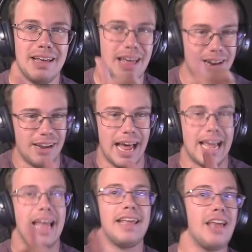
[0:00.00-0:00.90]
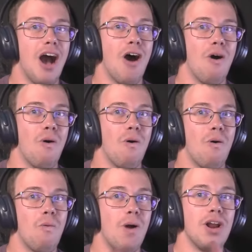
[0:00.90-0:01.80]
and they're like, "Yo,
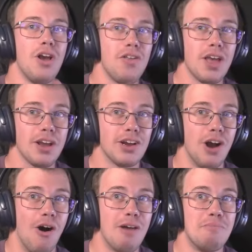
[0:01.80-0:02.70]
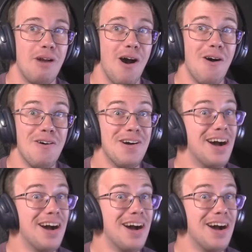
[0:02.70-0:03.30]
where do you think you're going, bro?